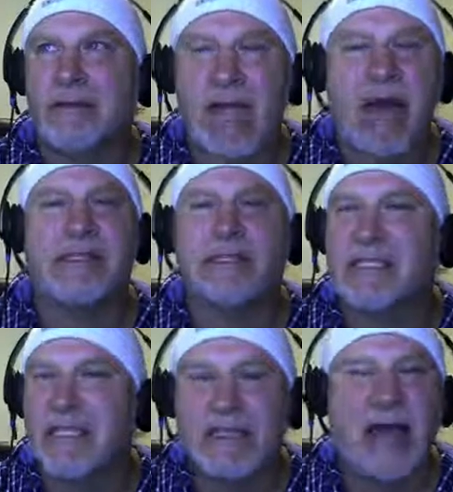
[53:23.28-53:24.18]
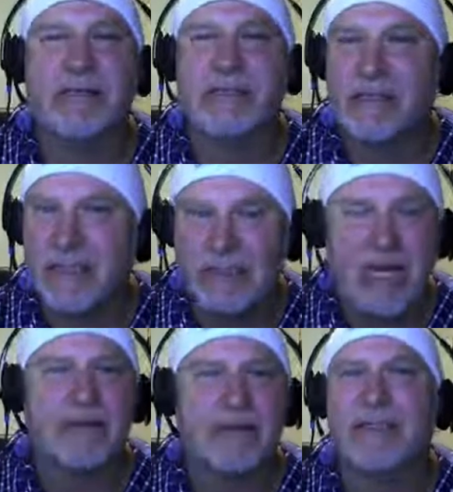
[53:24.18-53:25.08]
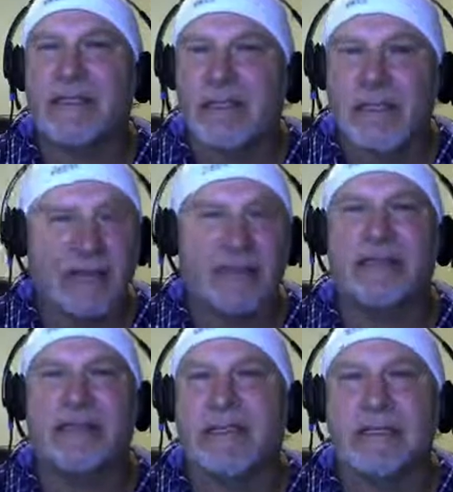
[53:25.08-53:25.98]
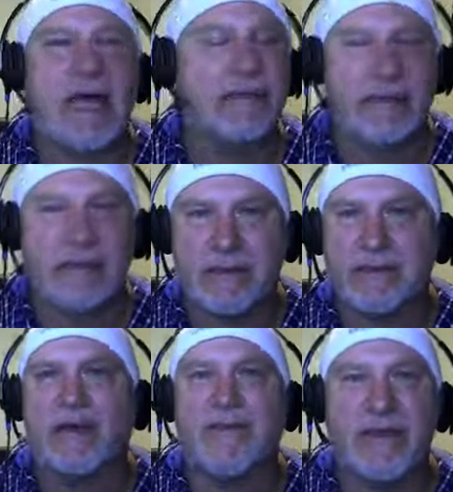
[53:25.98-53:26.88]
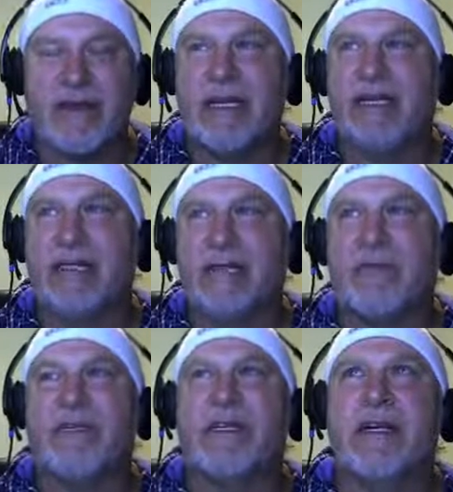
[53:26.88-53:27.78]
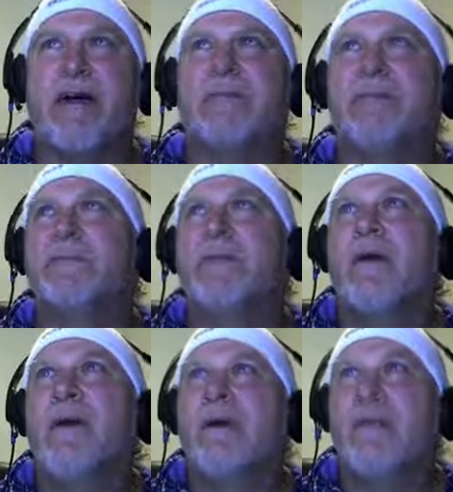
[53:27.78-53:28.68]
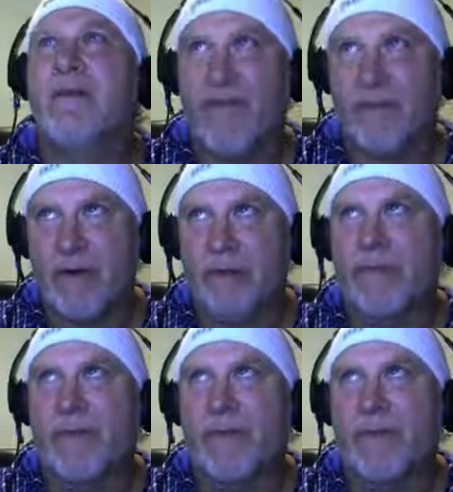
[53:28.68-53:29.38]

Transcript: Thousands and thousands and thousands and thousands and thousands of DVDs we've sent out for free.